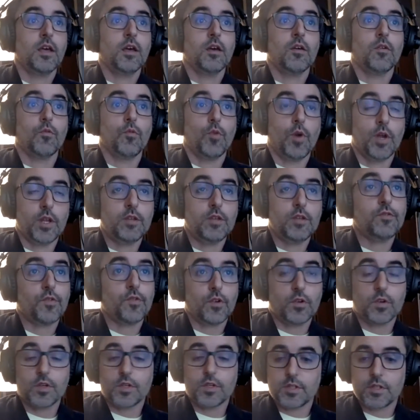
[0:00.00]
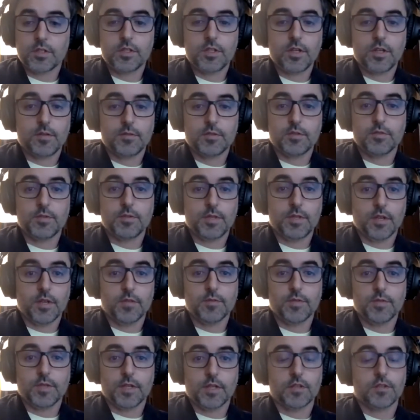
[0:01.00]
When you focus on jobs to be done with
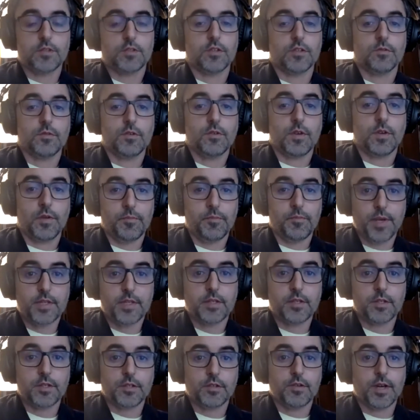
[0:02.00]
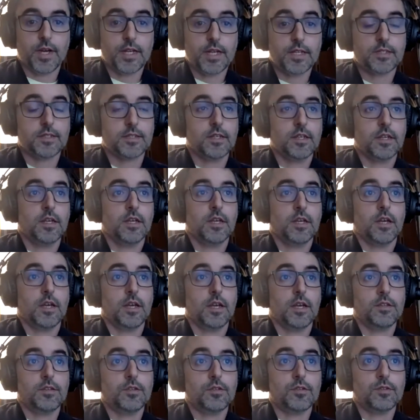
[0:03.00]
the consumer and better UX,
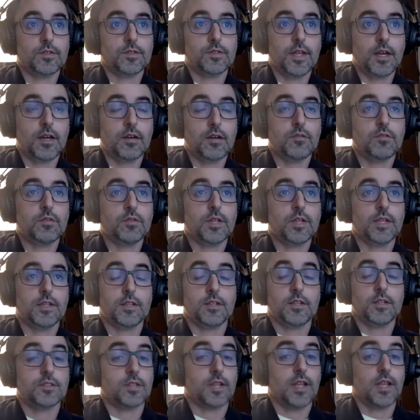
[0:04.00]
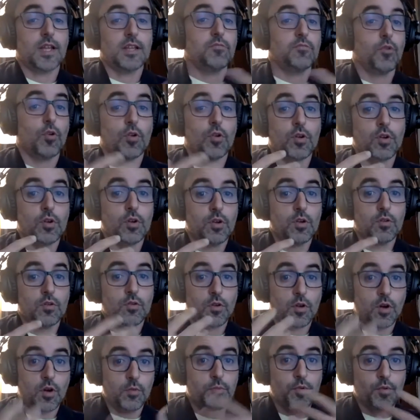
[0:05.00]
it turns out that there's a lot more
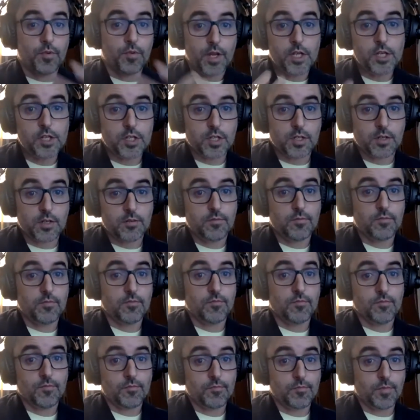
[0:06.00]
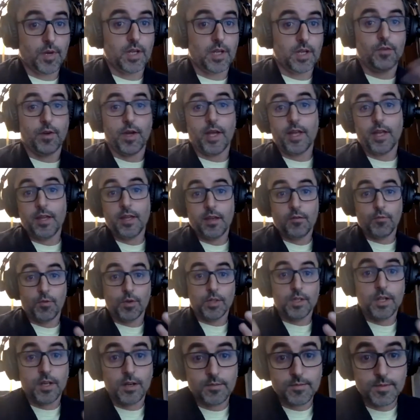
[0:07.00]
cooperation. By the way, what
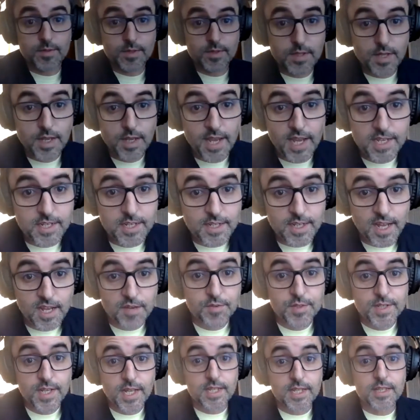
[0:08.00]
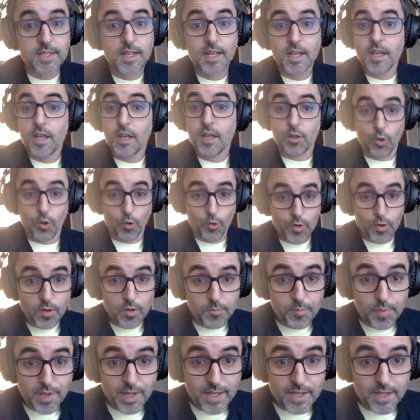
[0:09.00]
comes hand in hand with that? Lower
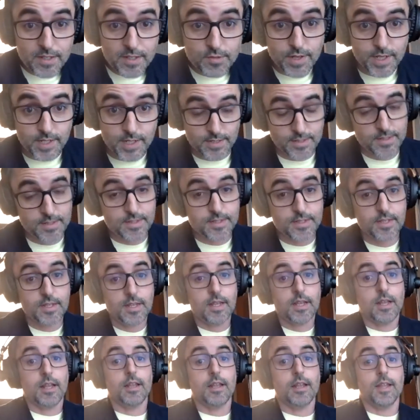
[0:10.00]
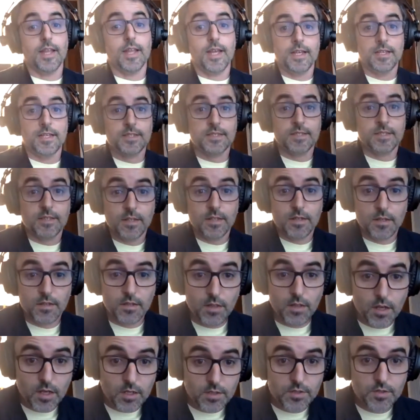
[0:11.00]
complaint rates, less
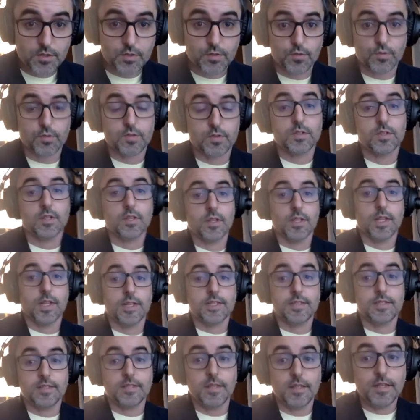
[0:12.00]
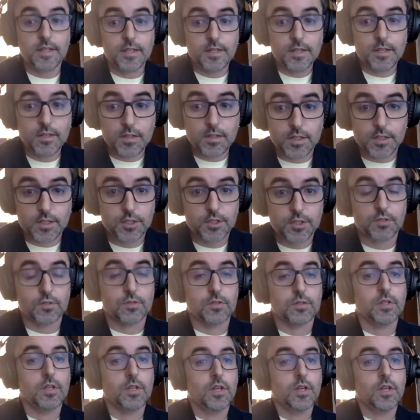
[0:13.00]
lawsuits, less legal issues.